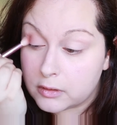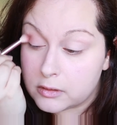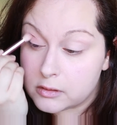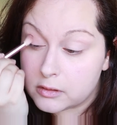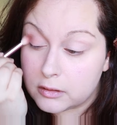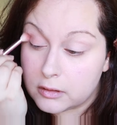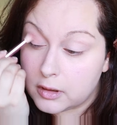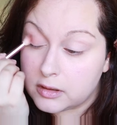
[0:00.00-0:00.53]

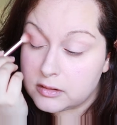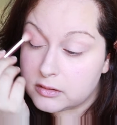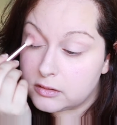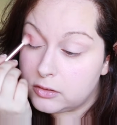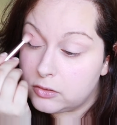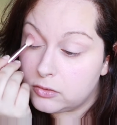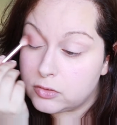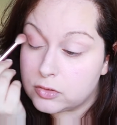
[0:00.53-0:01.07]
It's a nice
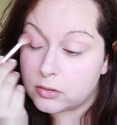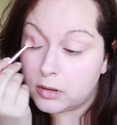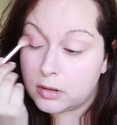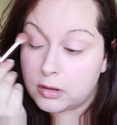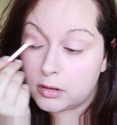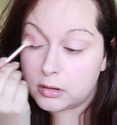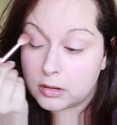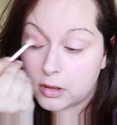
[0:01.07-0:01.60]

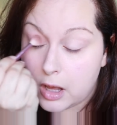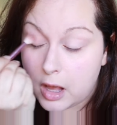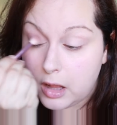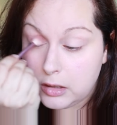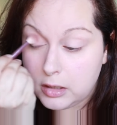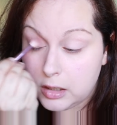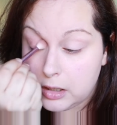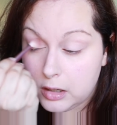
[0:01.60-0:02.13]
neutral
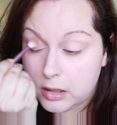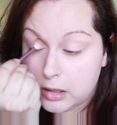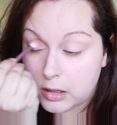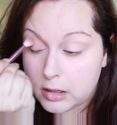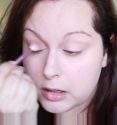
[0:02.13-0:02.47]
color.